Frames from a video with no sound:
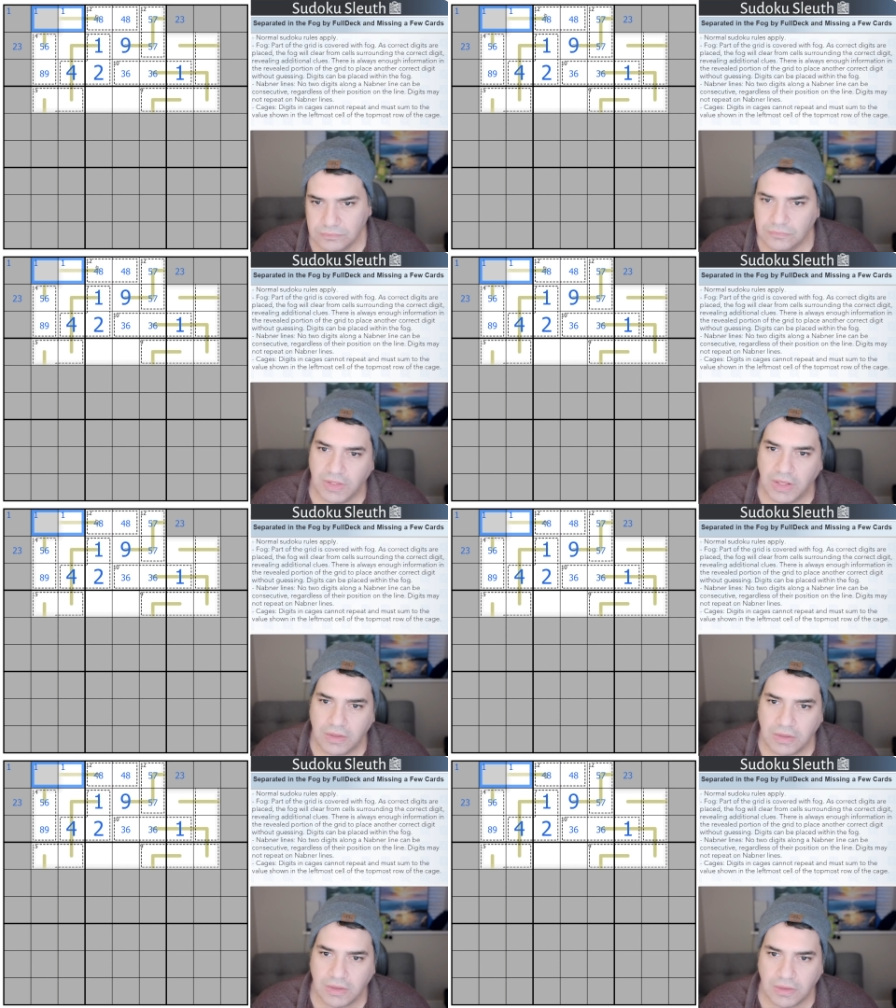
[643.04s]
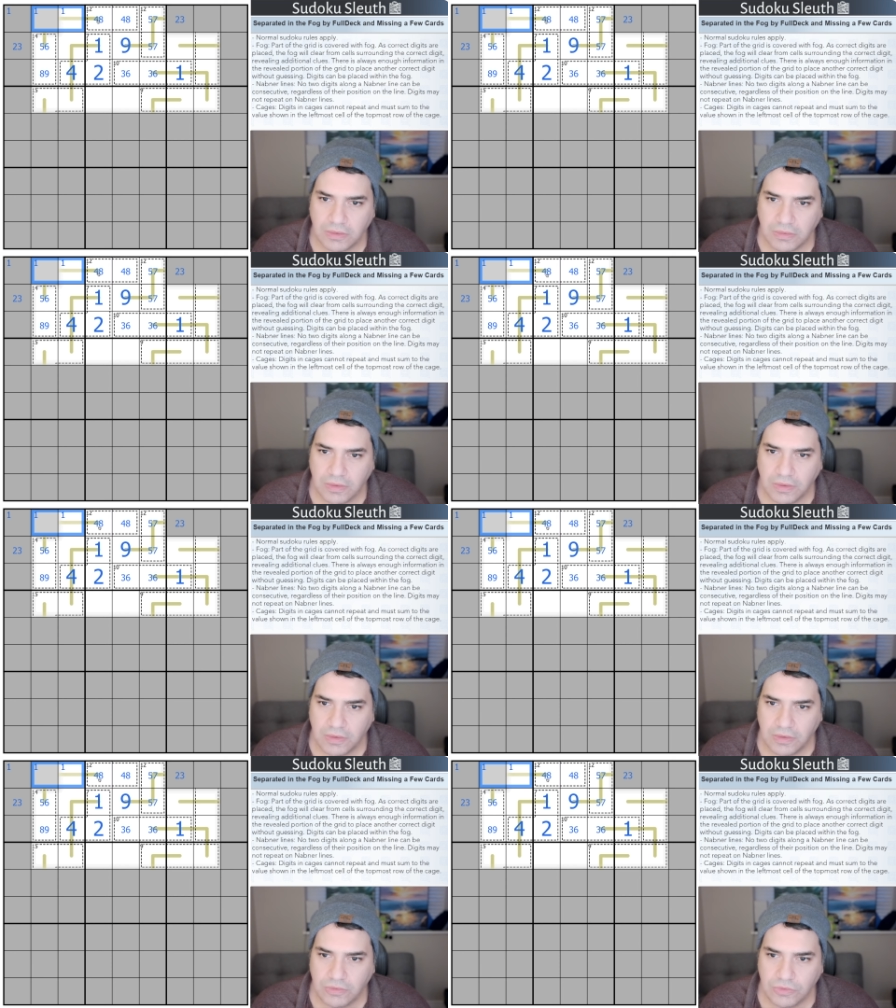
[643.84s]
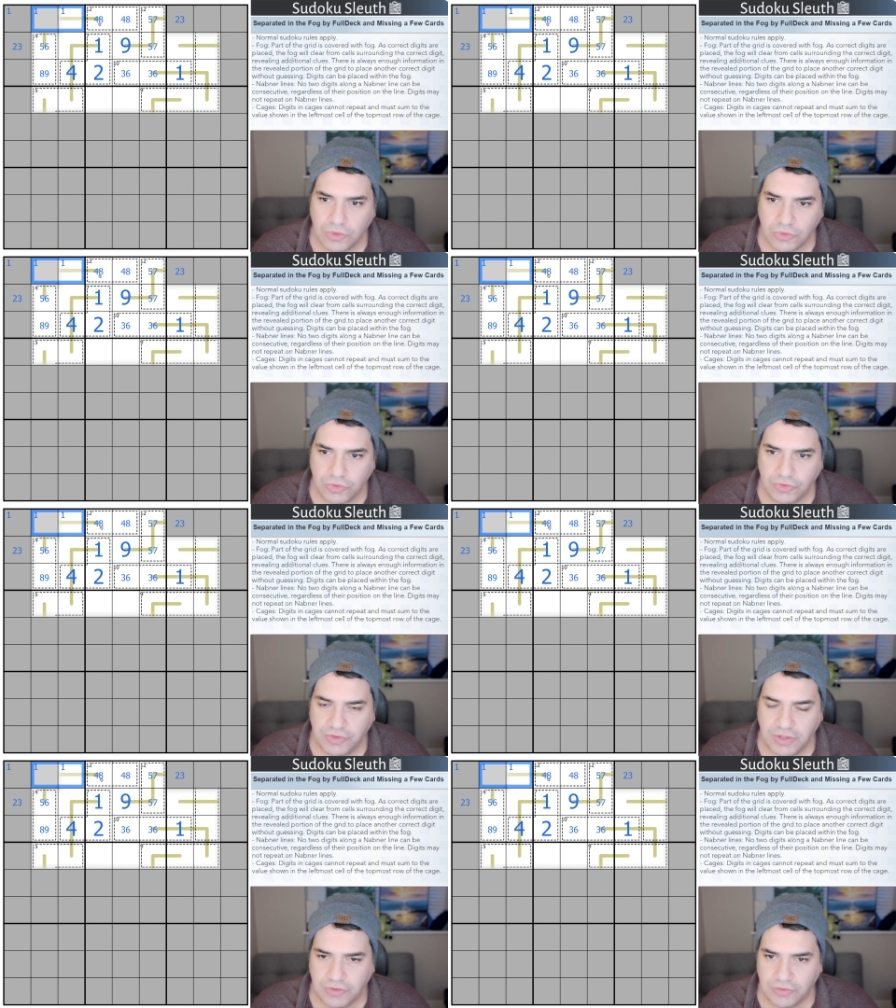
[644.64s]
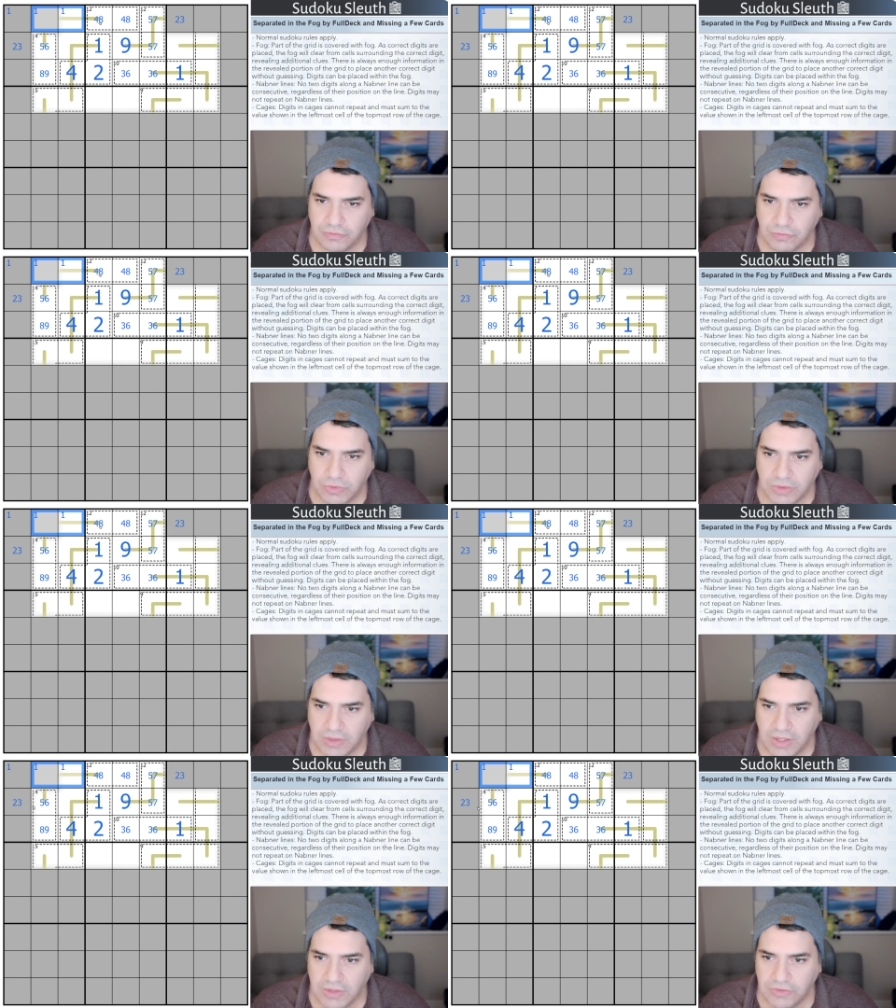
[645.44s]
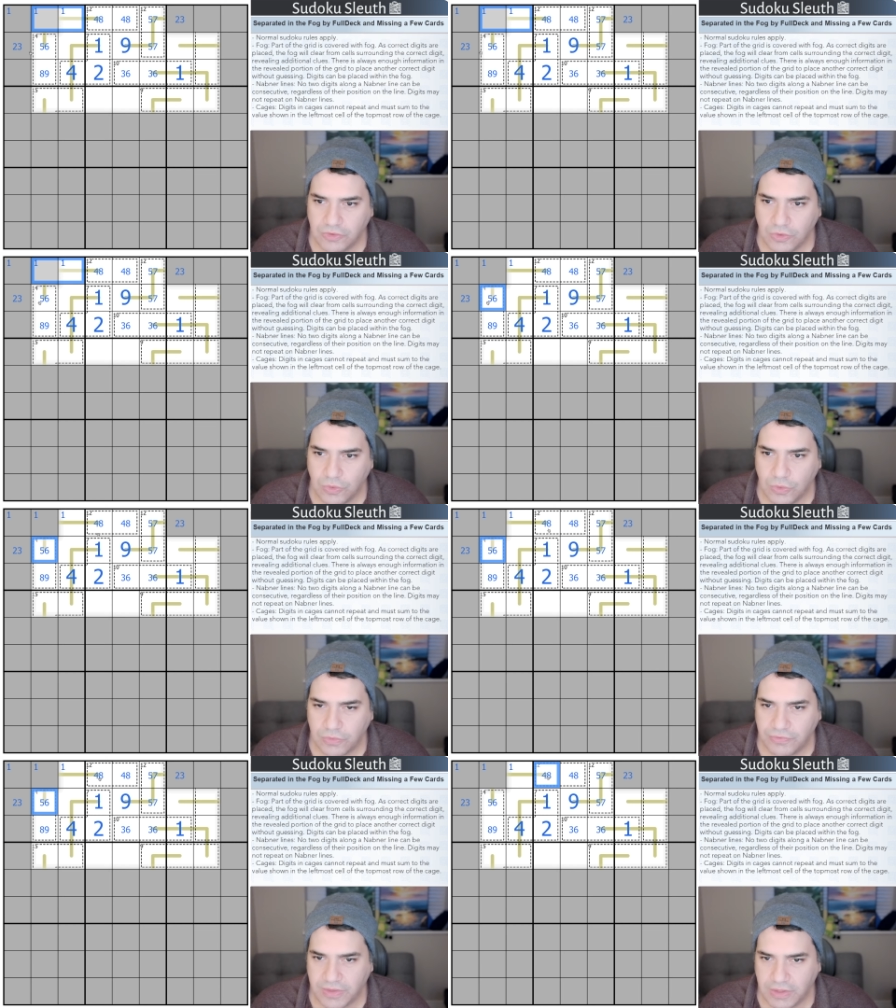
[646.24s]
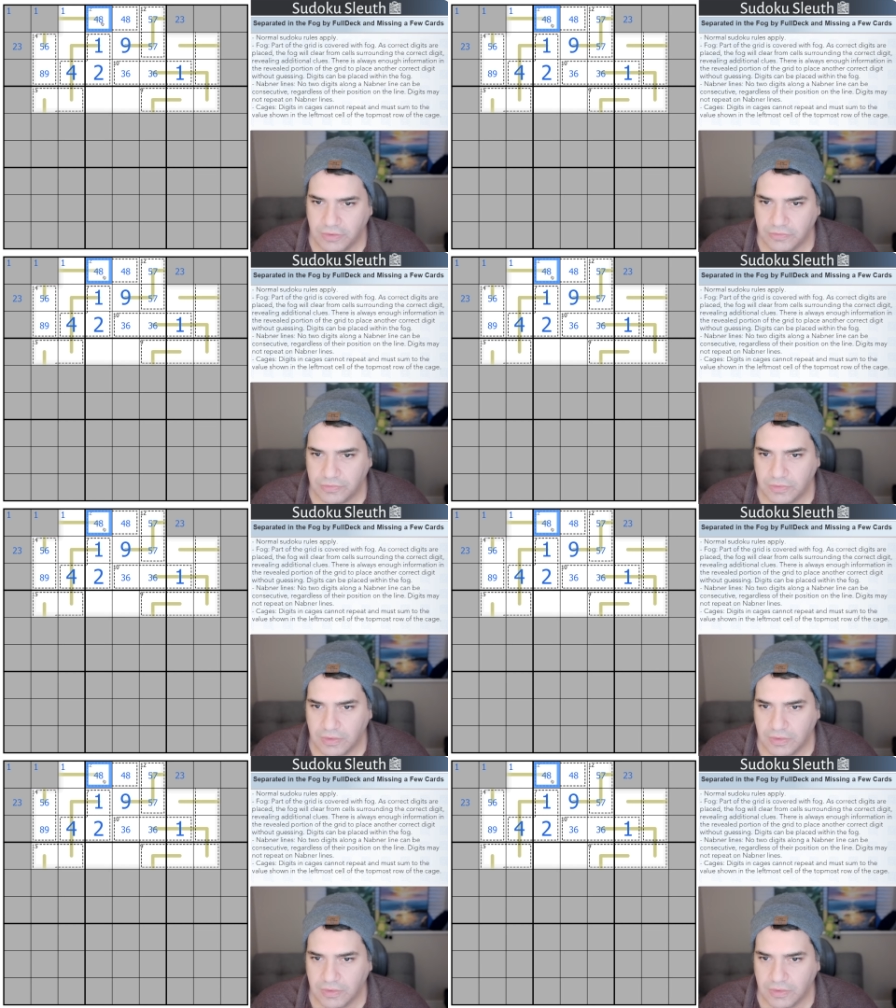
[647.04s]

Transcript: that are not consecutive with 8 or 5.